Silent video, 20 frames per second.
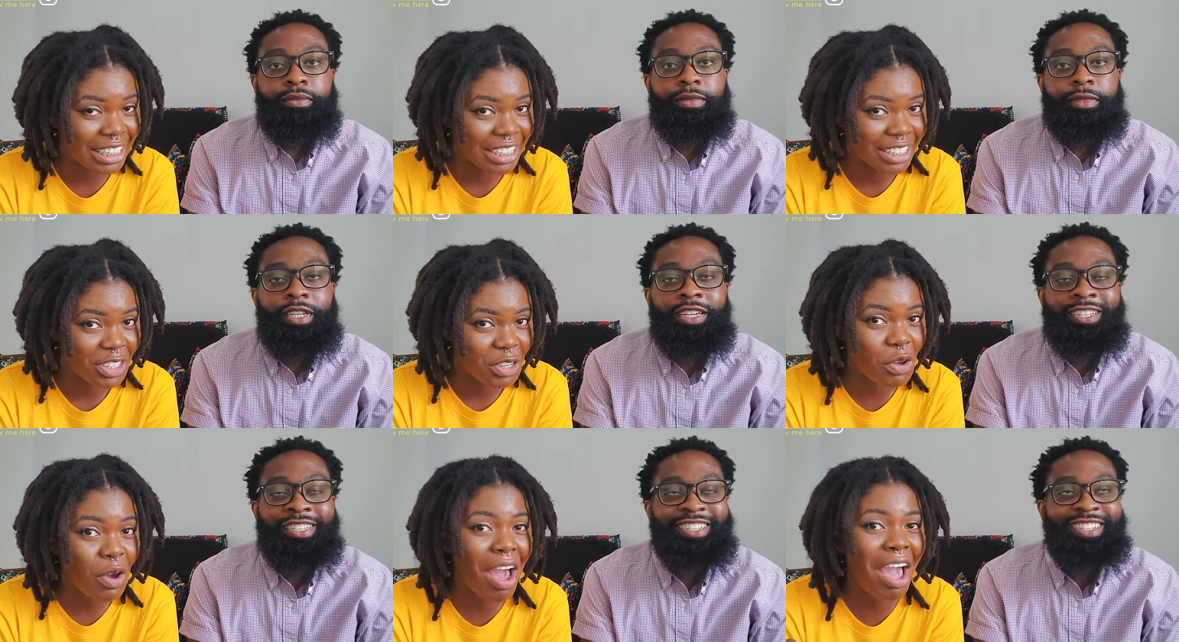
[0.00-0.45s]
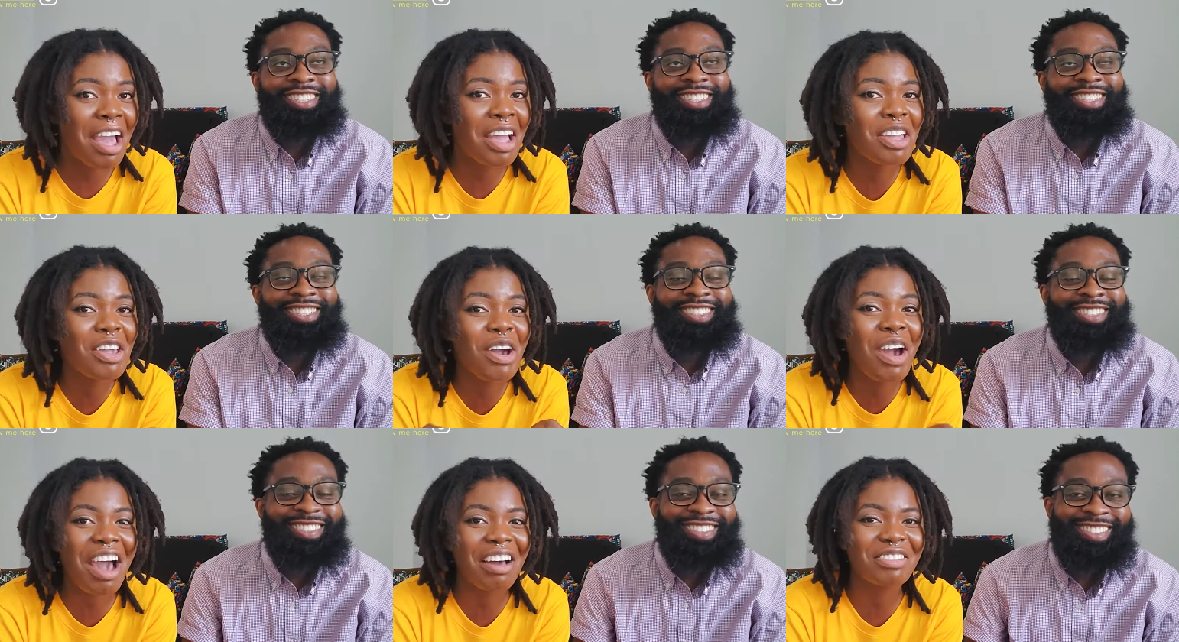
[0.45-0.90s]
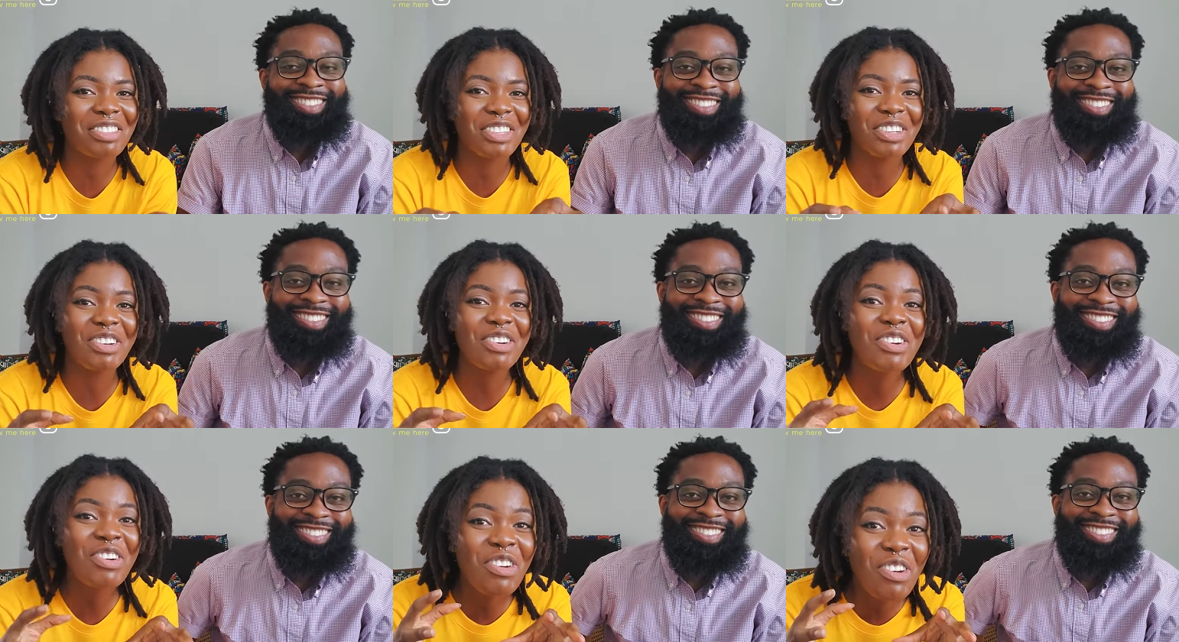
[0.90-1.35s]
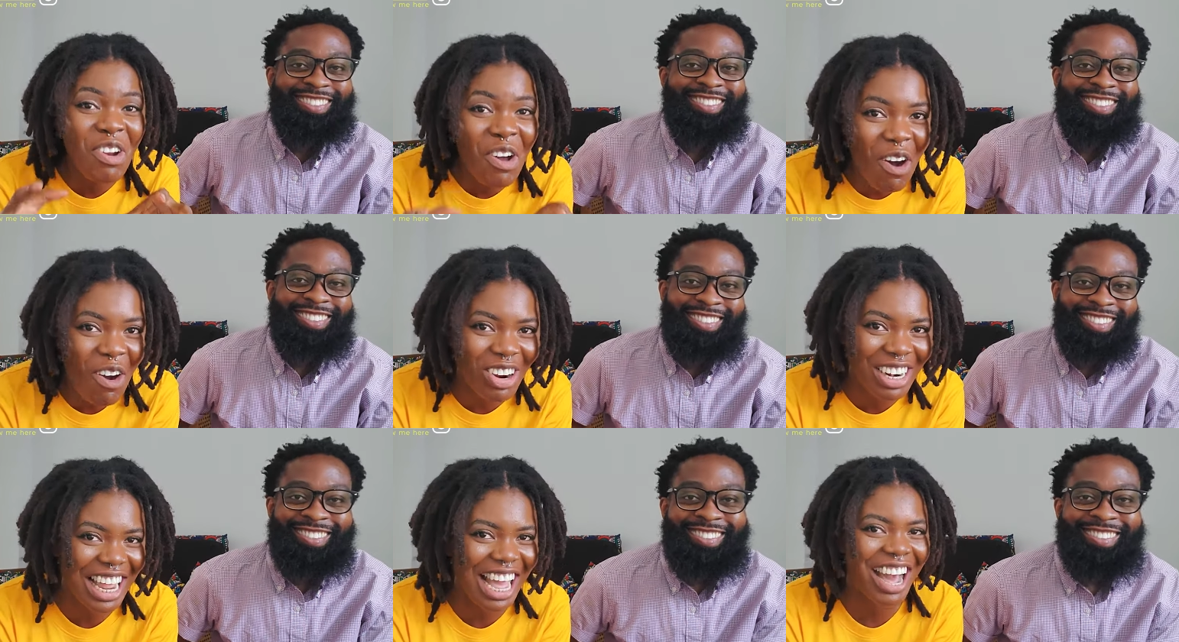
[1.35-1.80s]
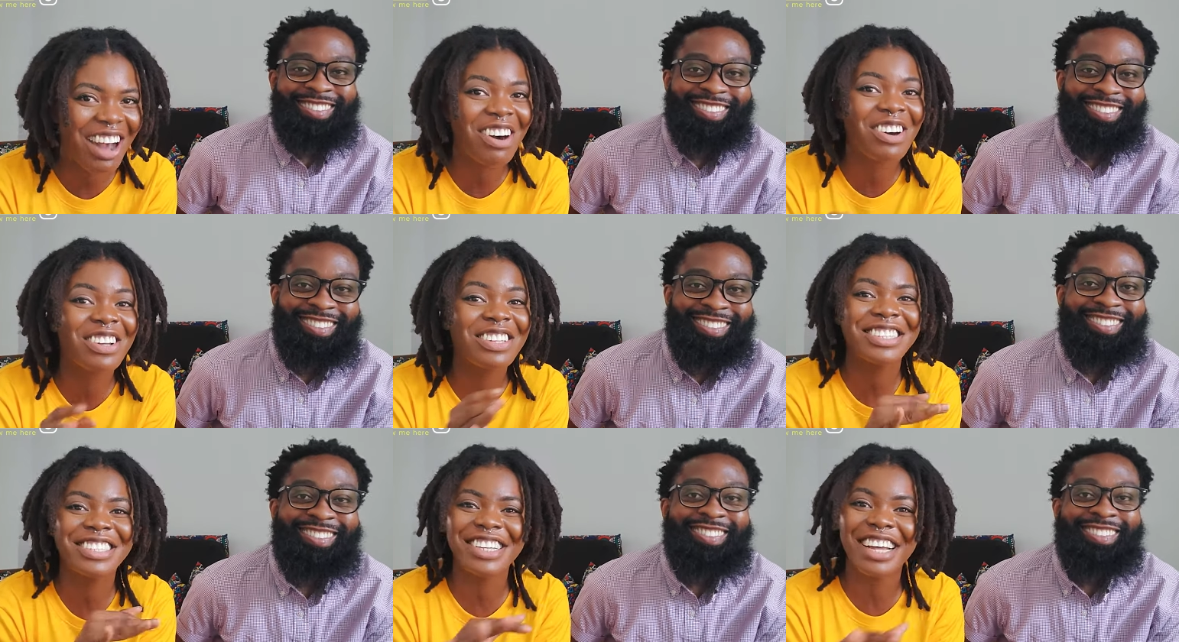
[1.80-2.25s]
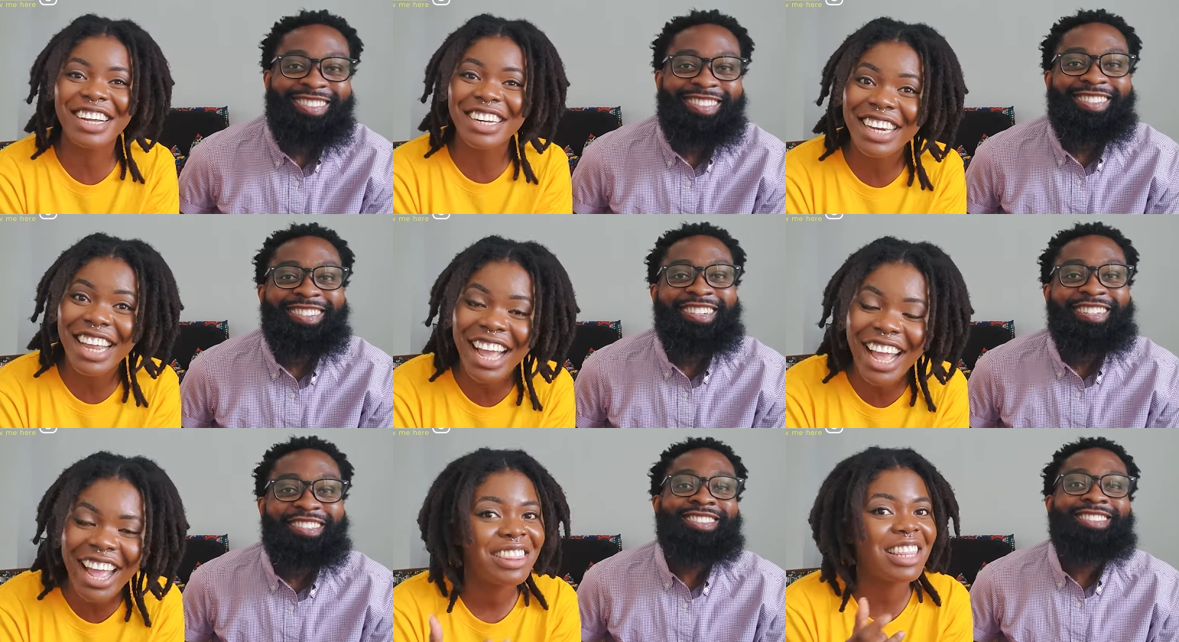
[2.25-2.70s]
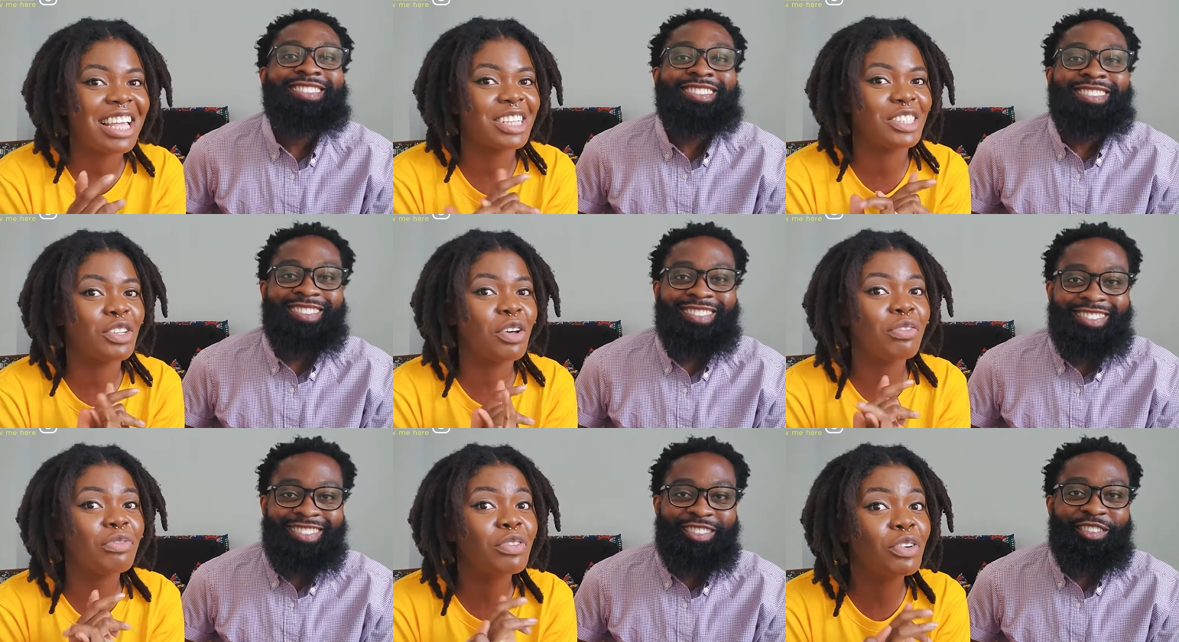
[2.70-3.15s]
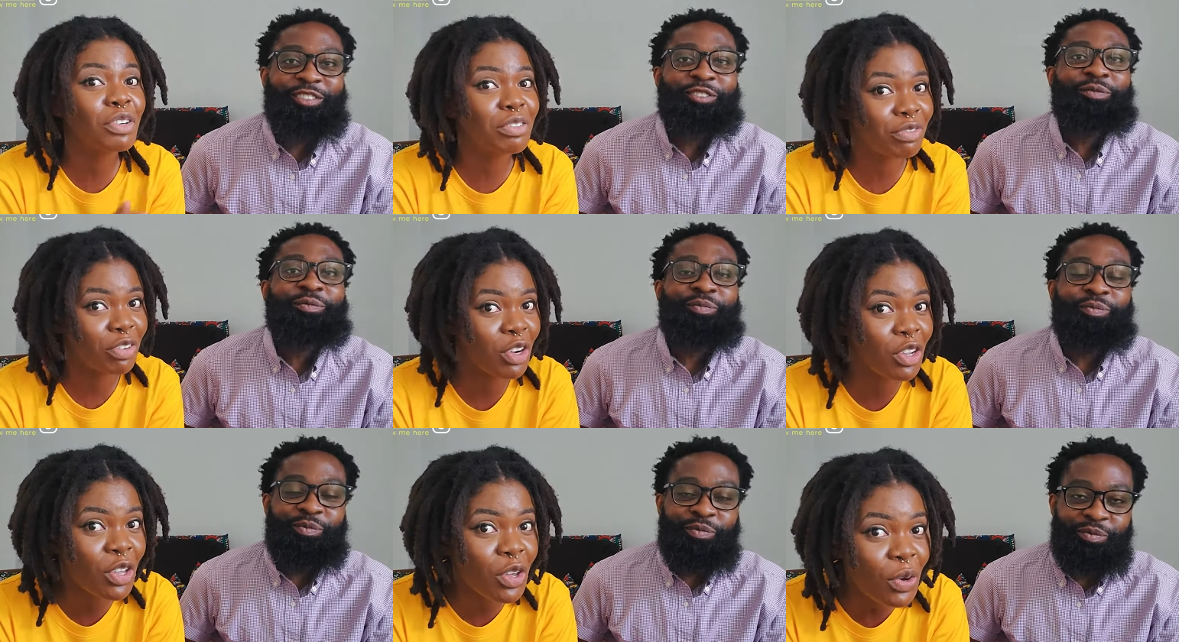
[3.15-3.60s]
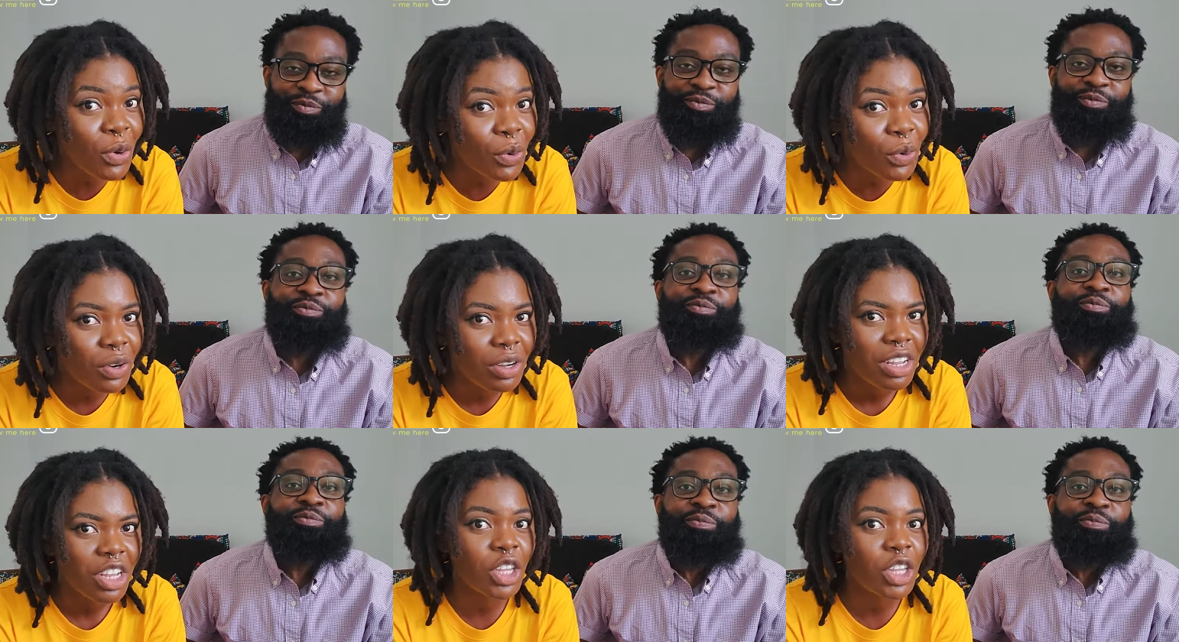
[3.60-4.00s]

Speaker 1: You, you have to know that on Sunday, there's no food for you.